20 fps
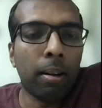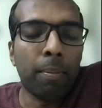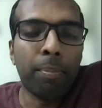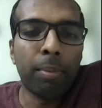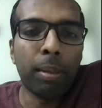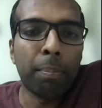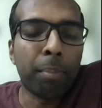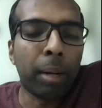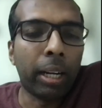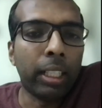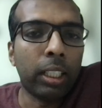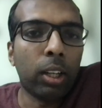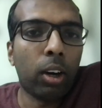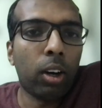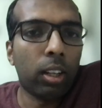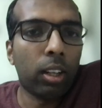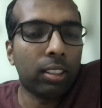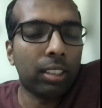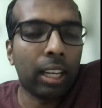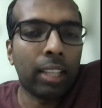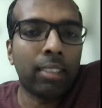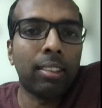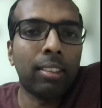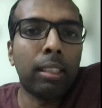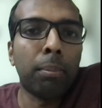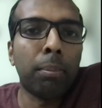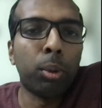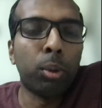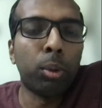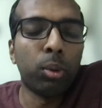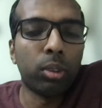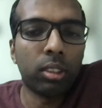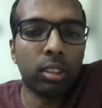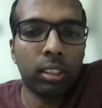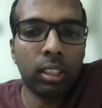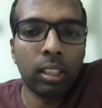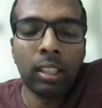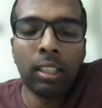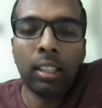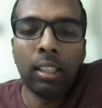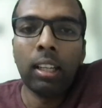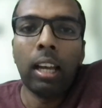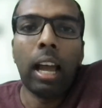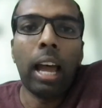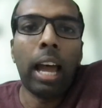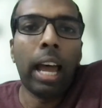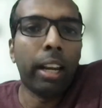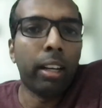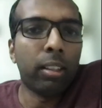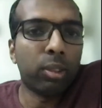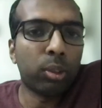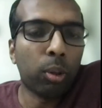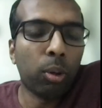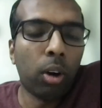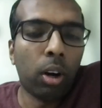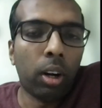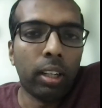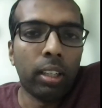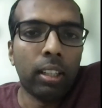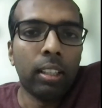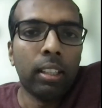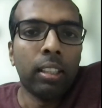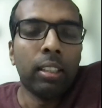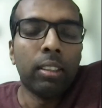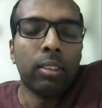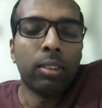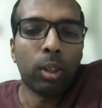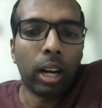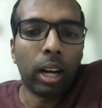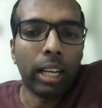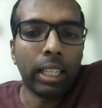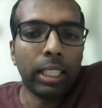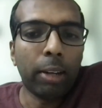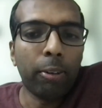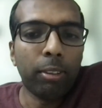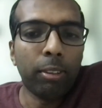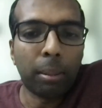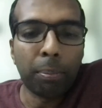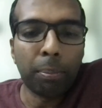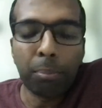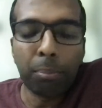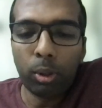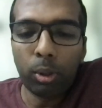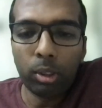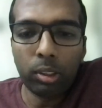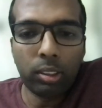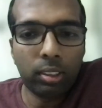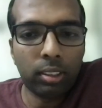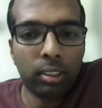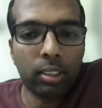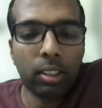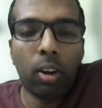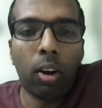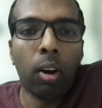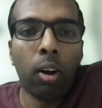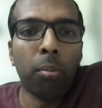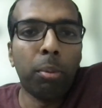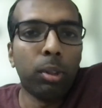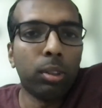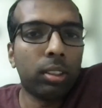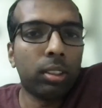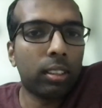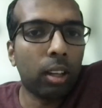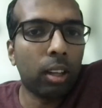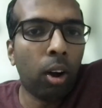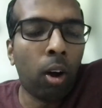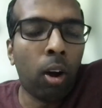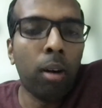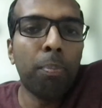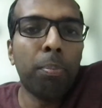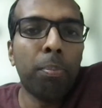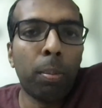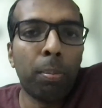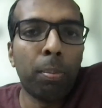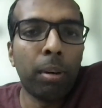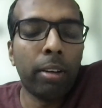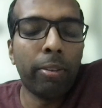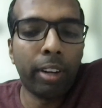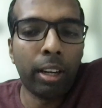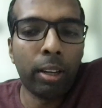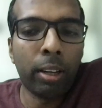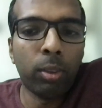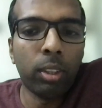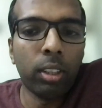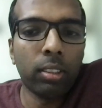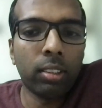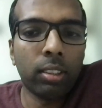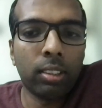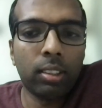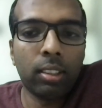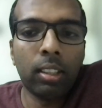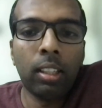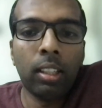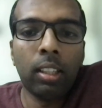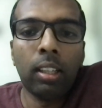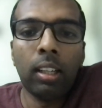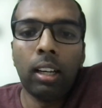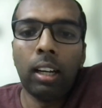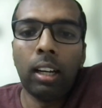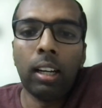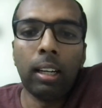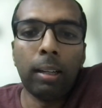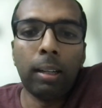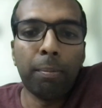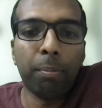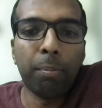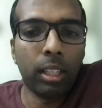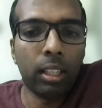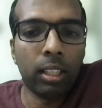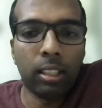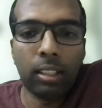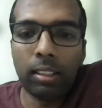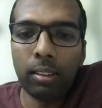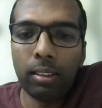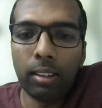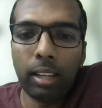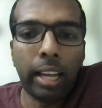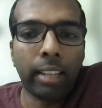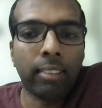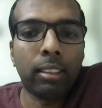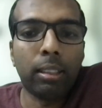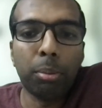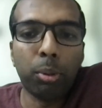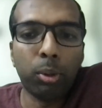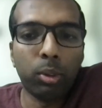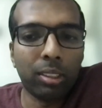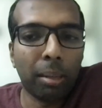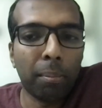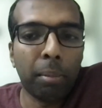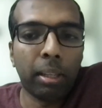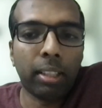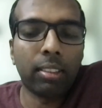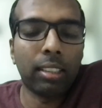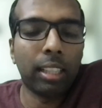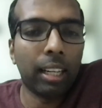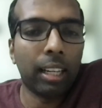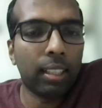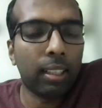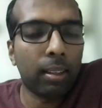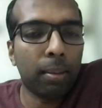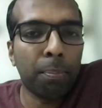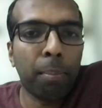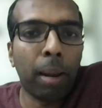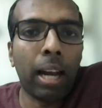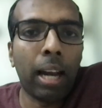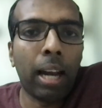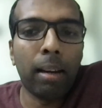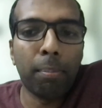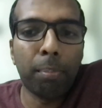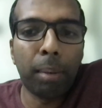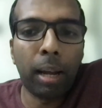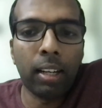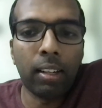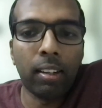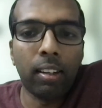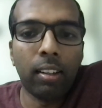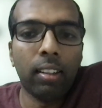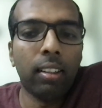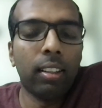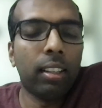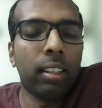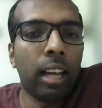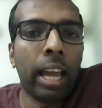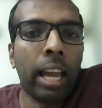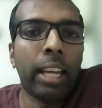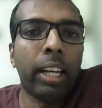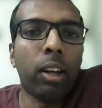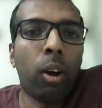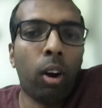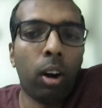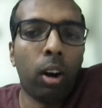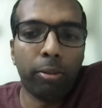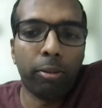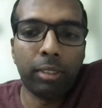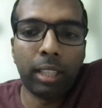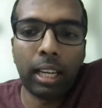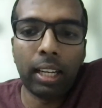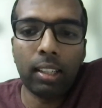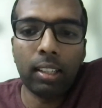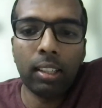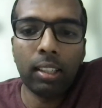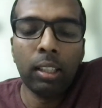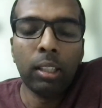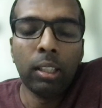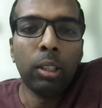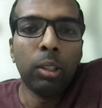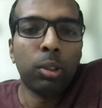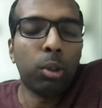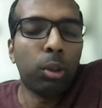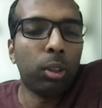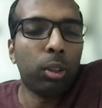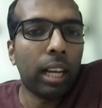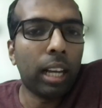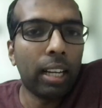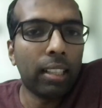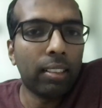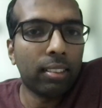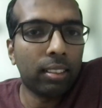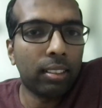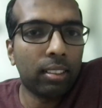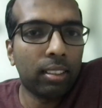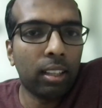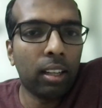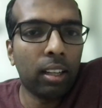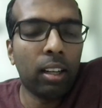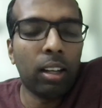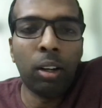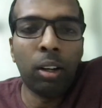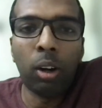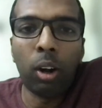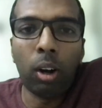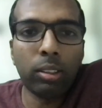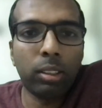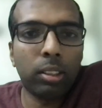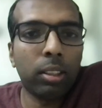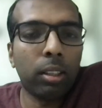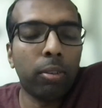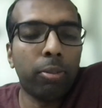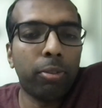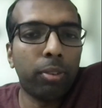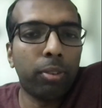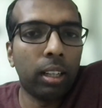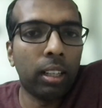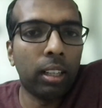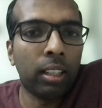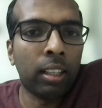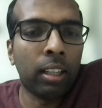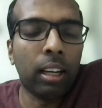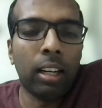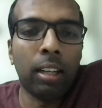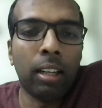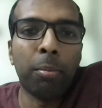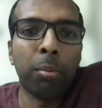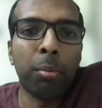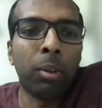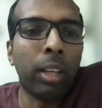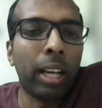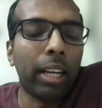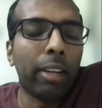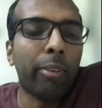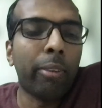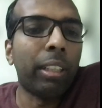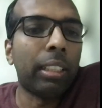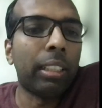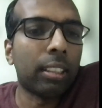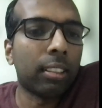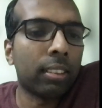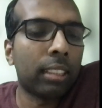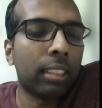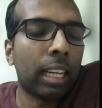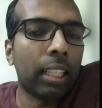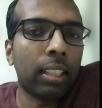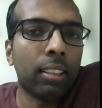PyTorch, XGBoost, and so on. So right now it supports almost all popular frameworks, XGBoost, MXNet, Paddle, and all of that. So it has lots of great features that